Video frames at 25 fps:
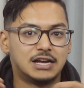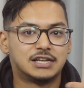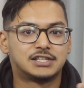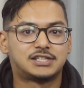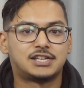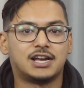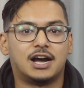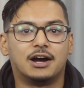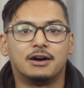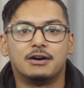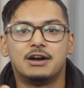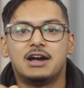
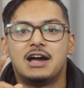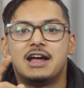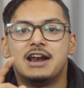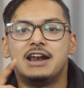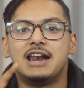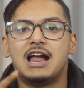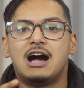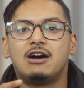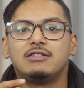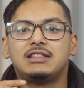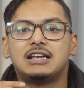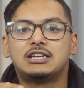So
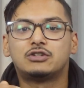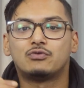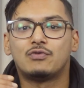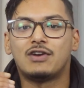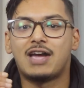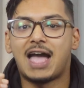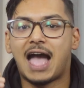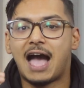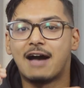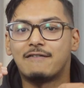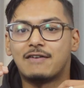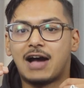now that
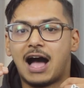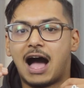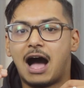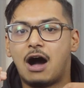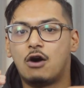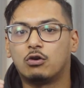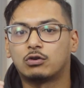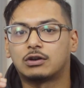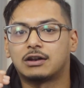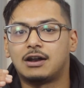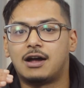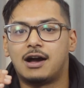we have
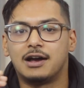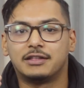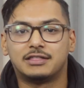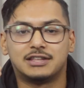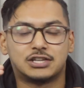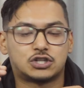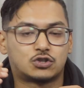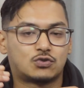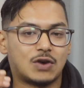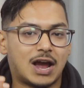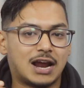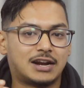outlined
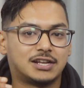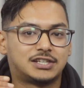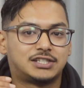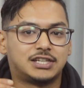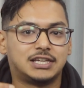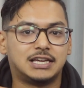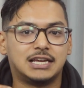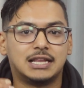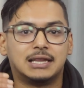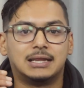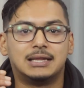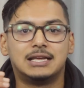the strategy,